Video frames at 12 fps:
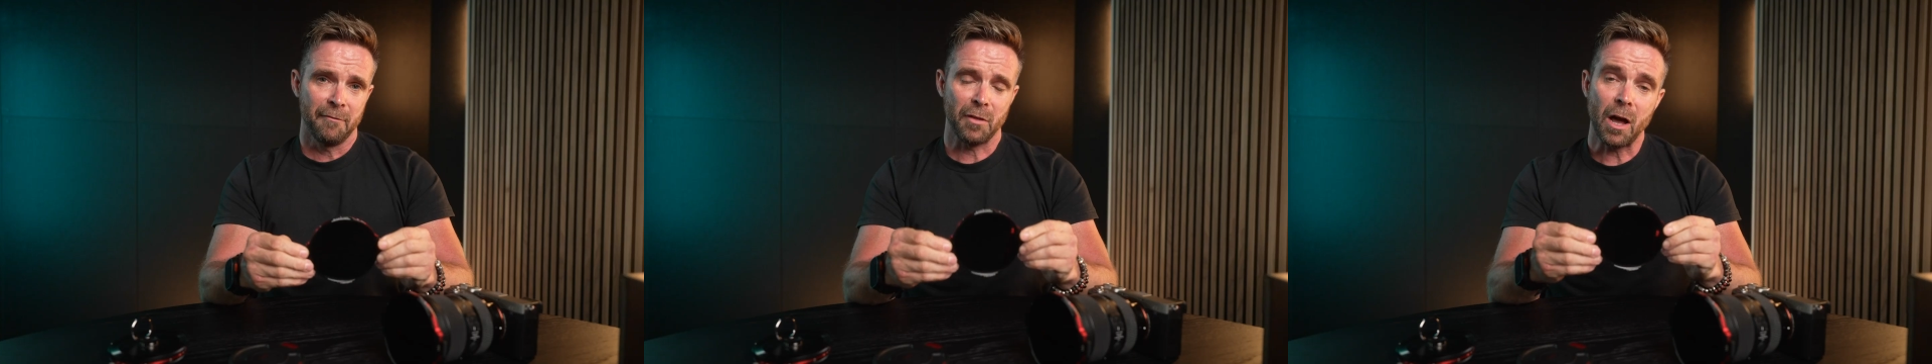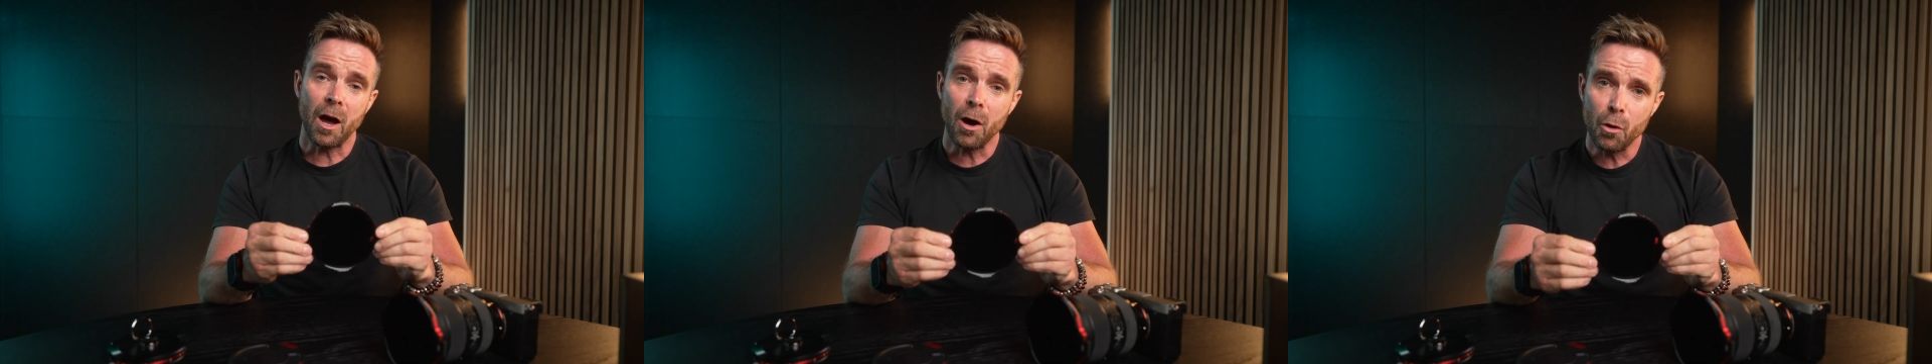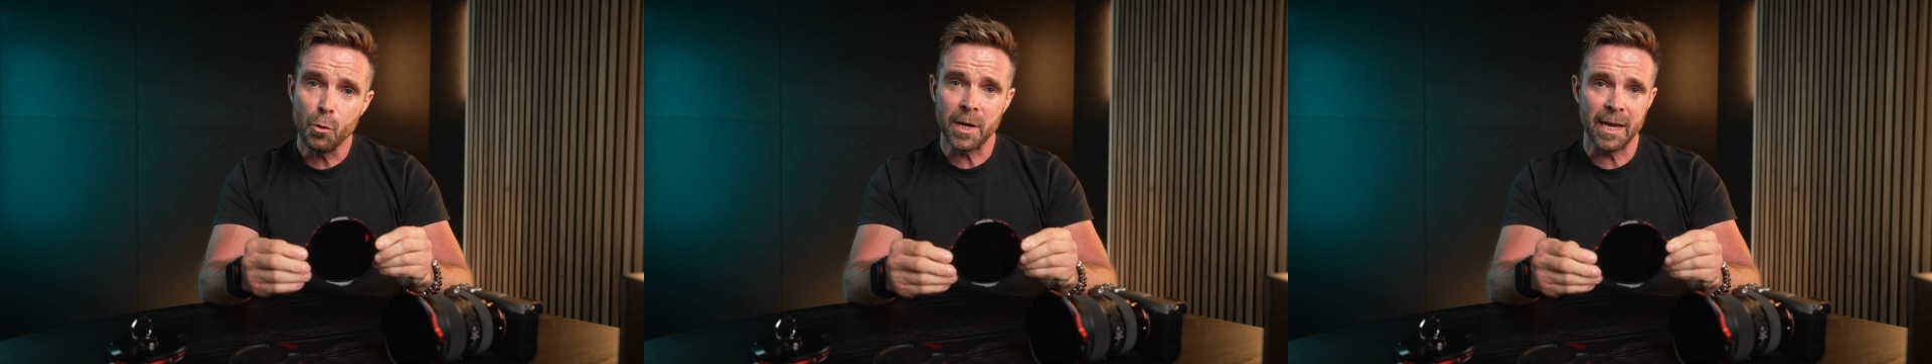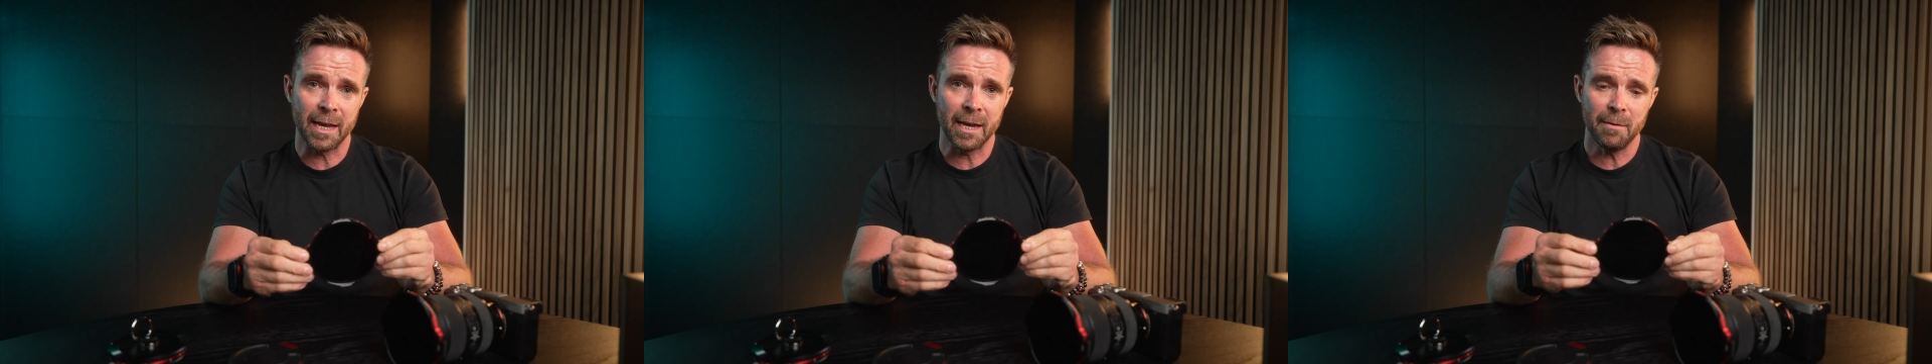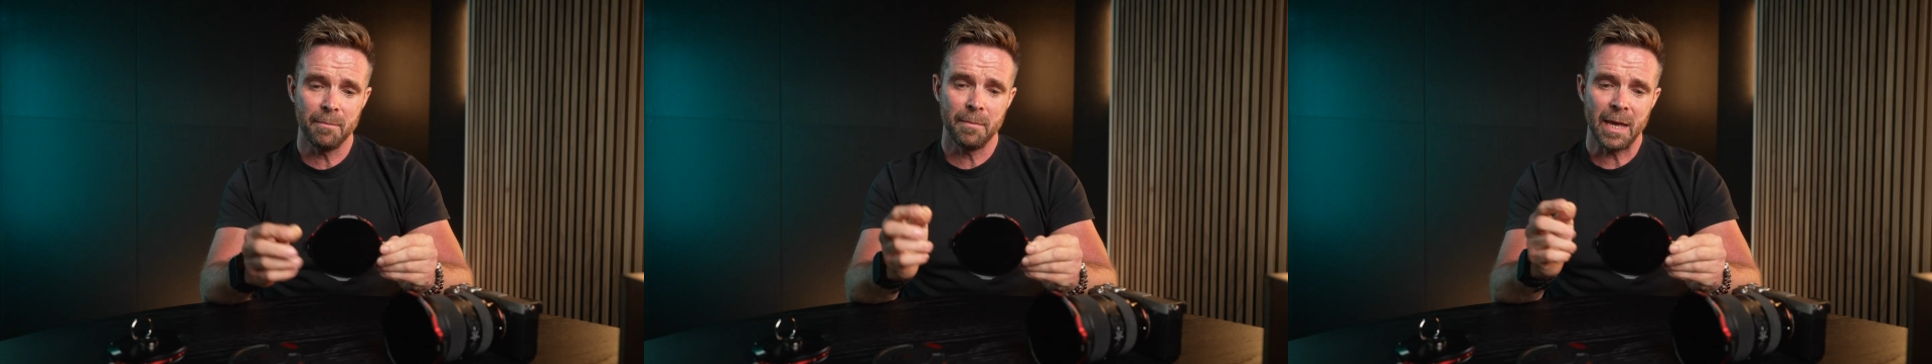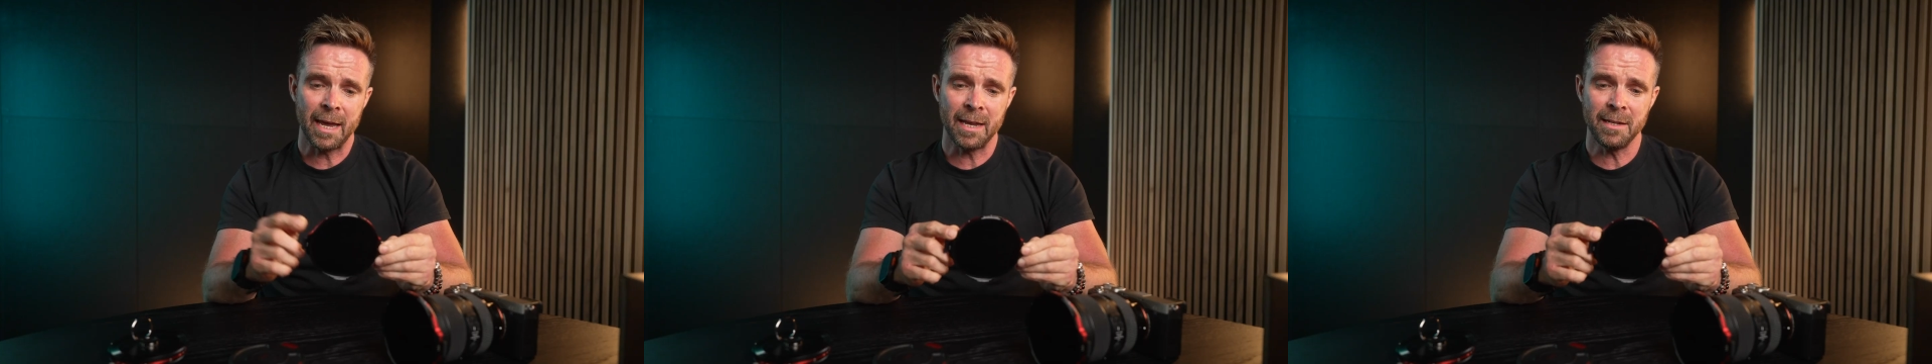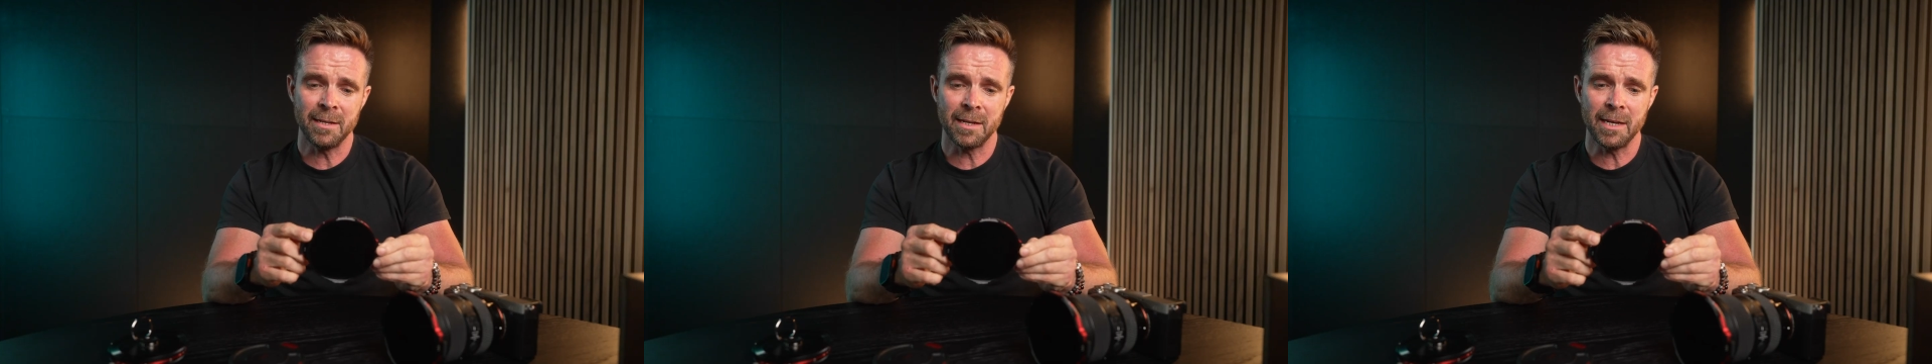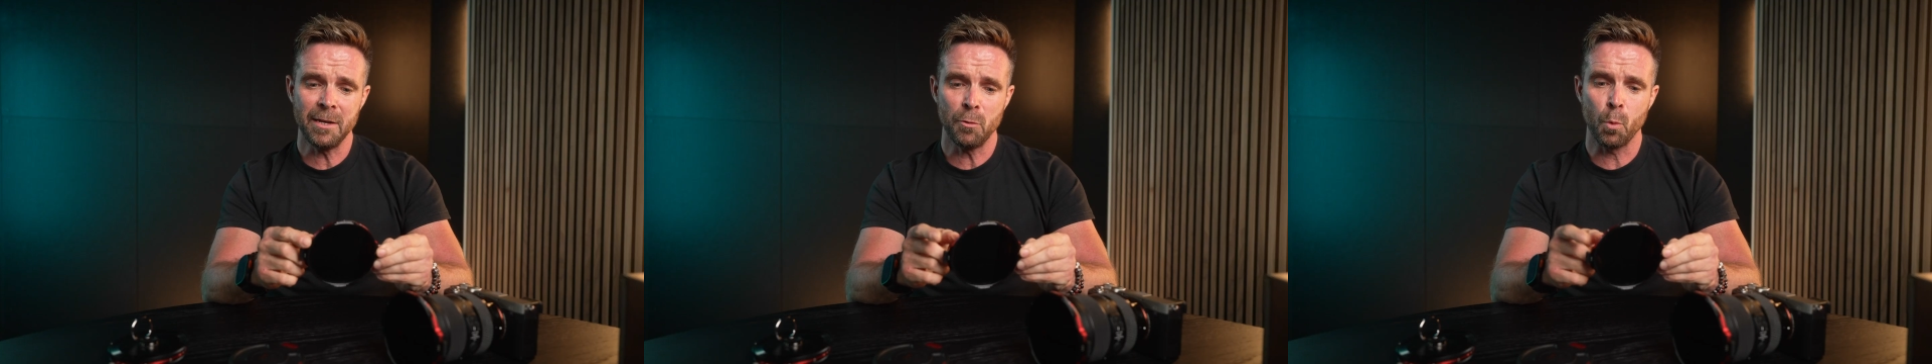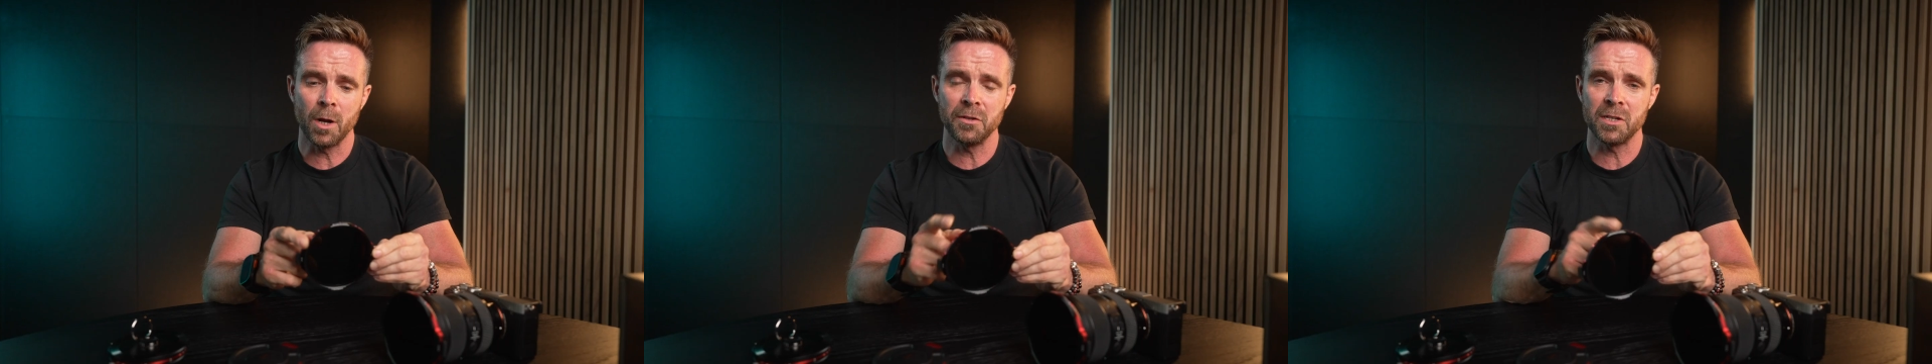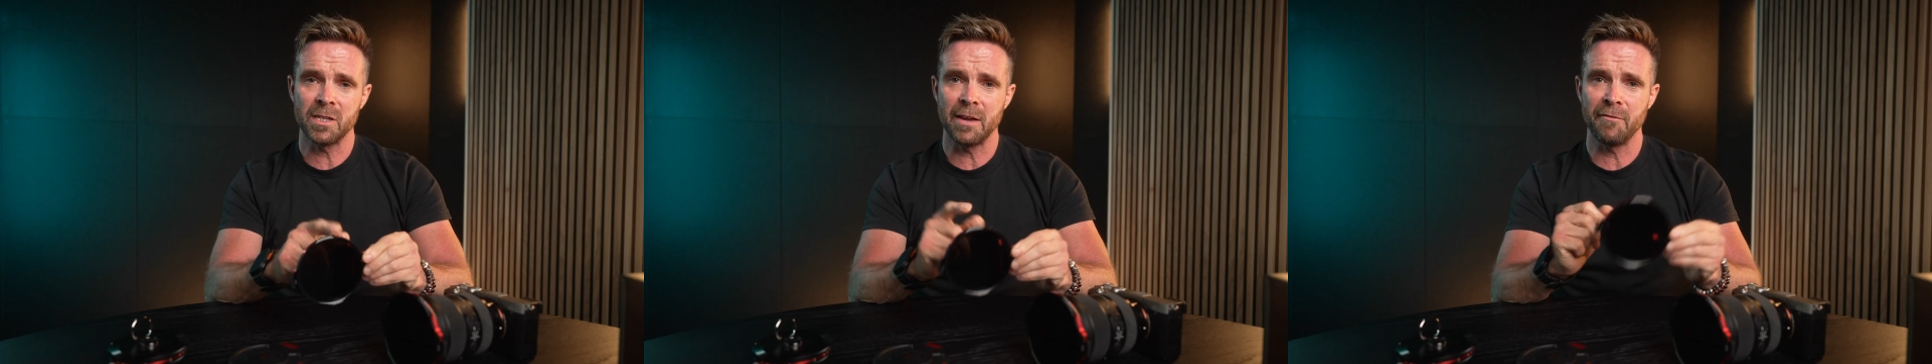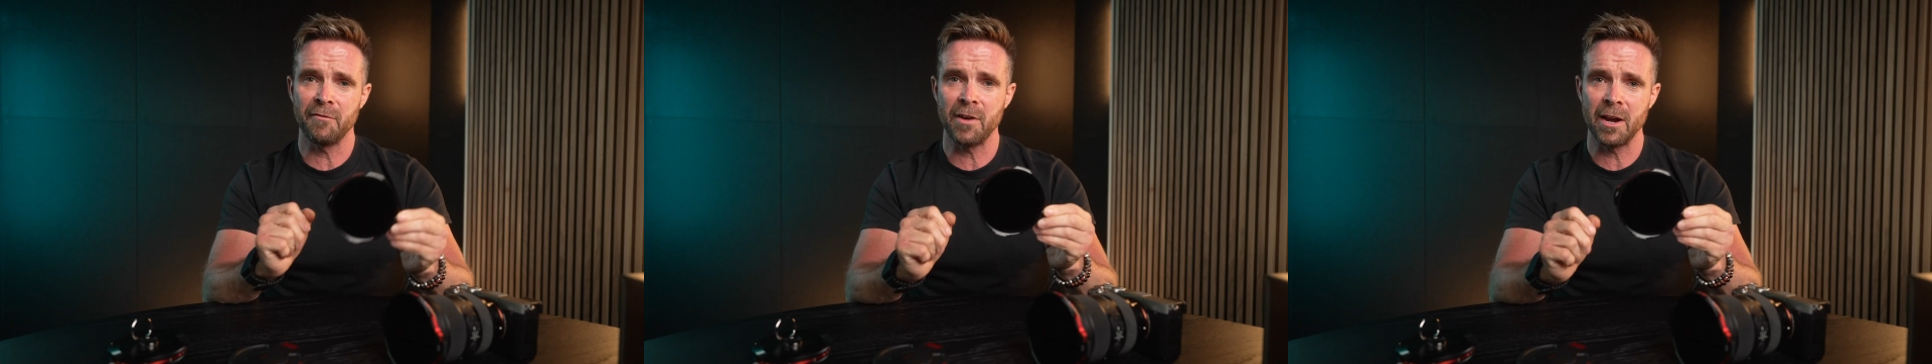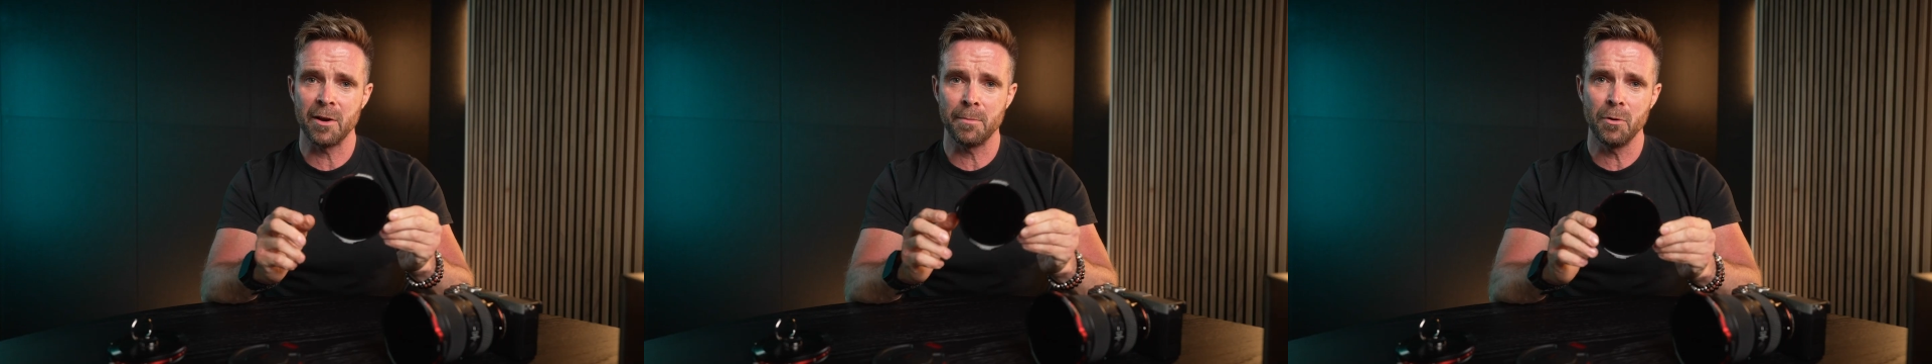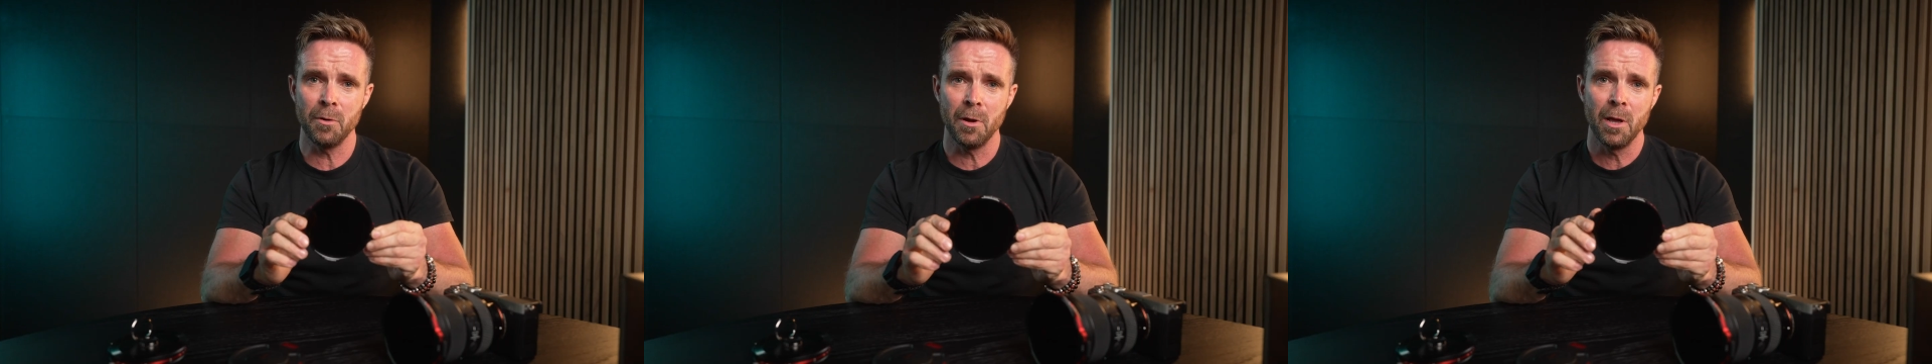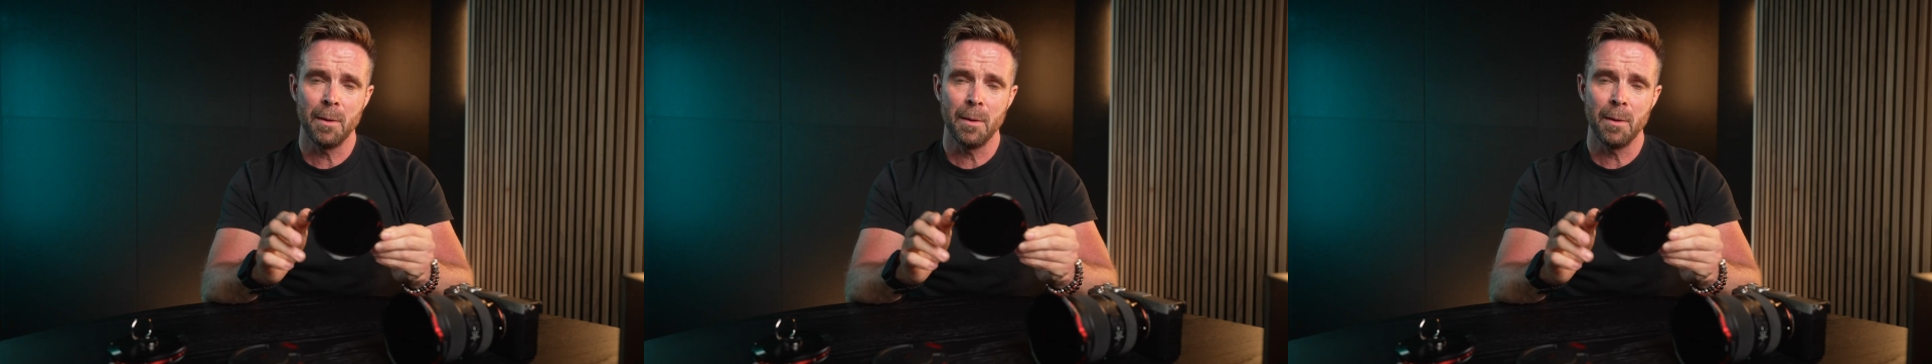For the whole kit, ND 1 to 7 variable,